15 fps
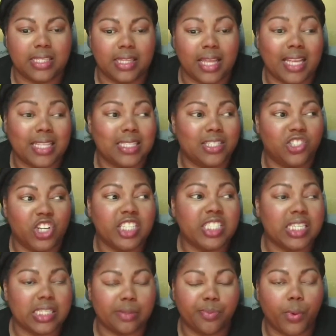And that's just
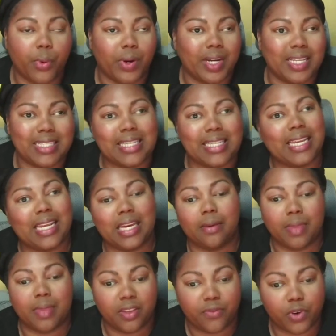as important as getting
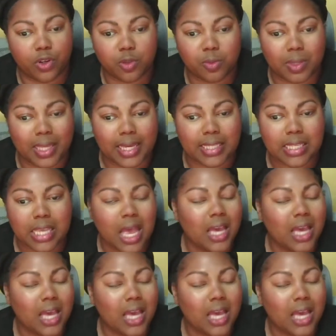them in the first place.